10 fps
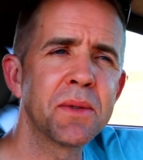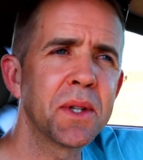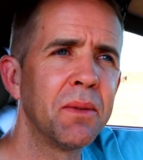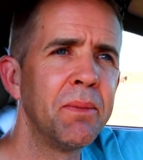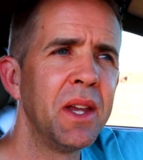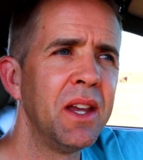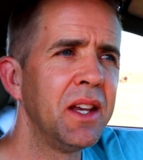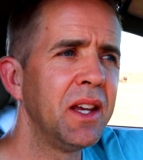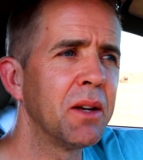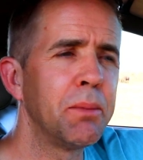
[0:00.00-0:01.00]
So
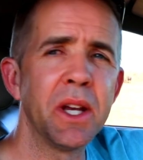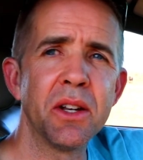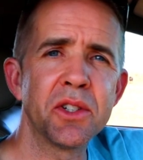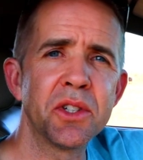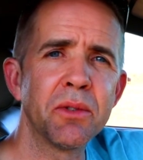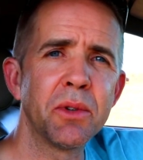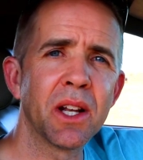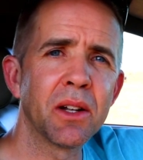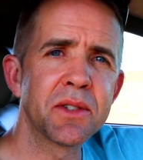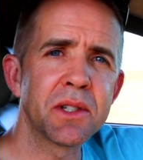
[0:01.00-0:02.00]
in a pinch, if we
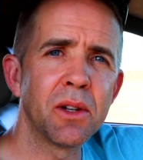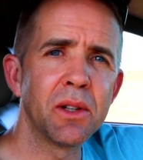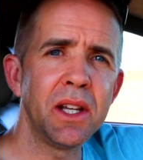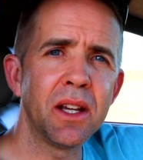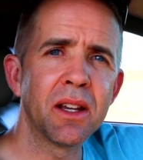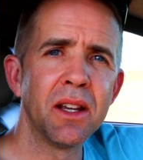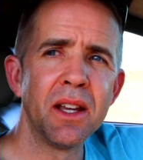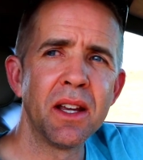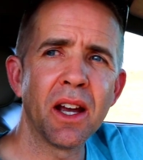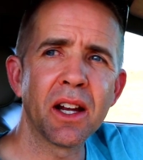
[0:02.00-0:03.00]
had a slow leak,
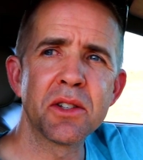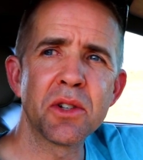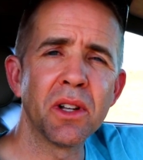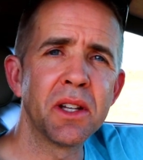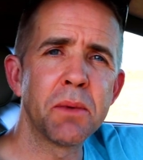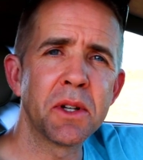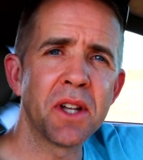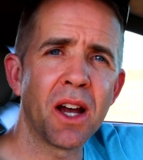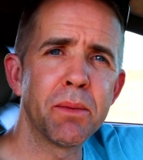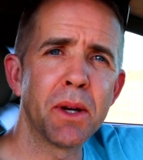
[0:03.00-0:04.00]
I could certainly
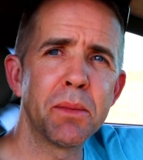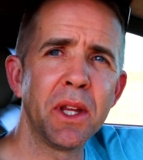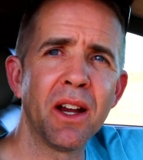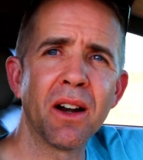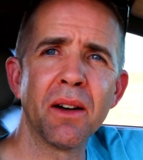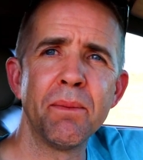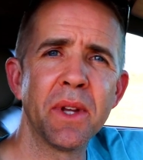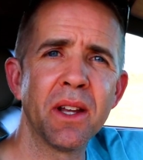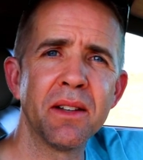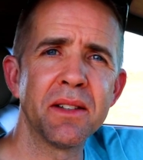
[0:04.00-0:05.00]
top up the air,
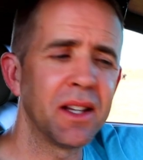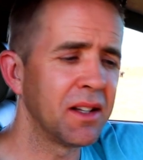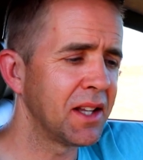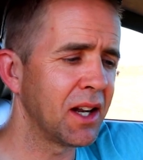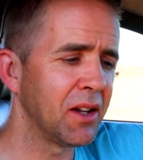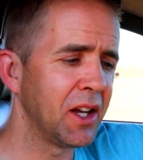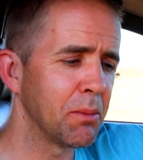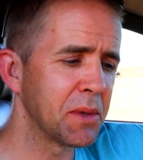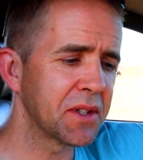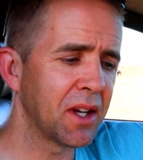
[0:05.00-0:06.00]
and that'll
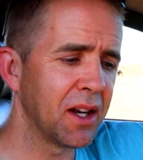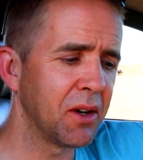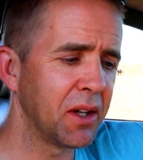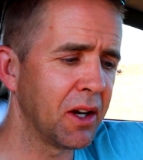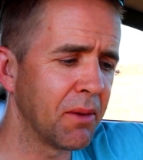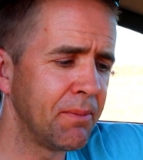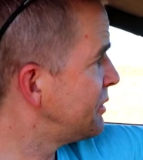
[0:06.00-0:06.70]
help us get out of here.